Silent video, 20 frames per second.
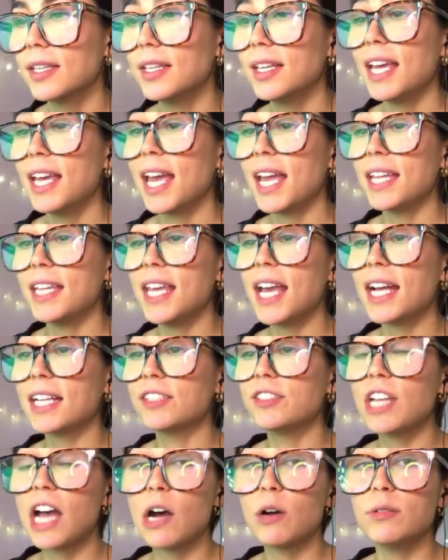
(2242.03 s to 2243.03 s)
And yeah,
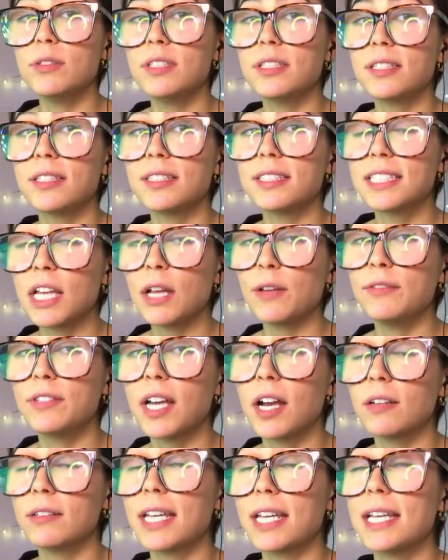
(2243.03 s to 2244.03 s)

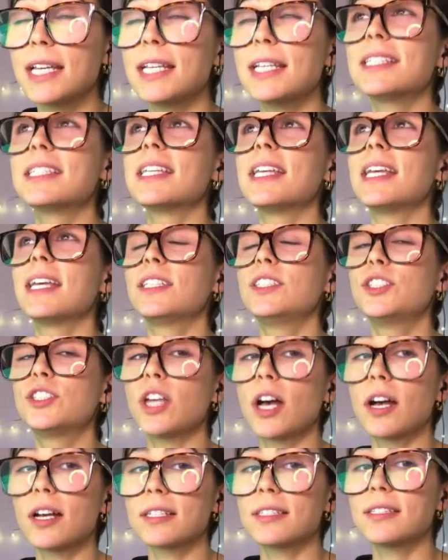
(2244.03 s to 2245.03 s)
self-doubt is
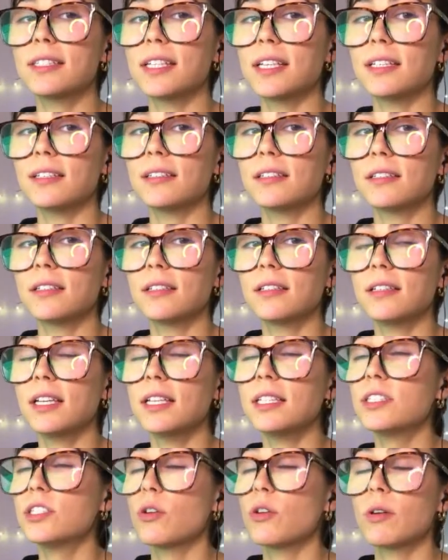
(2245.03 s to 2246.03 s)
exhausting.
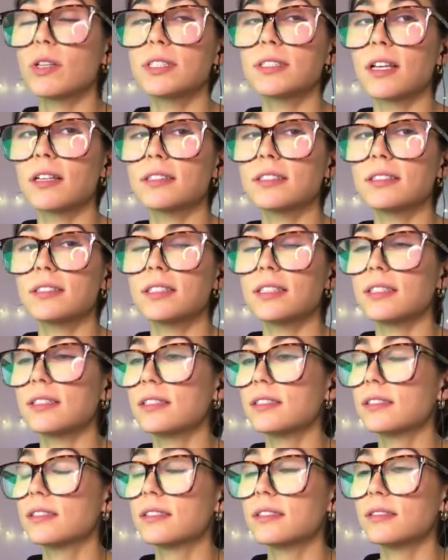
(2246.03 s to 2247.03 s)
It's so exhausting.
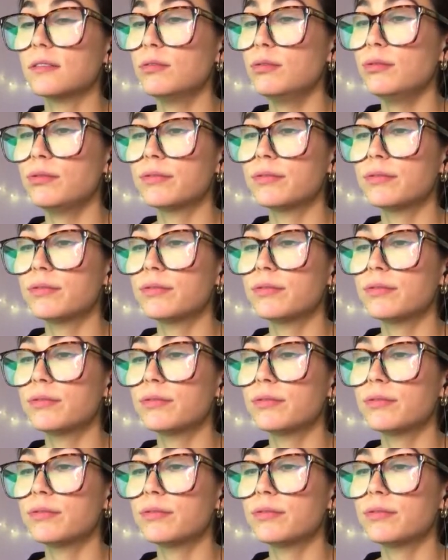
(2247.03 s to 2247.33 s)
Whew.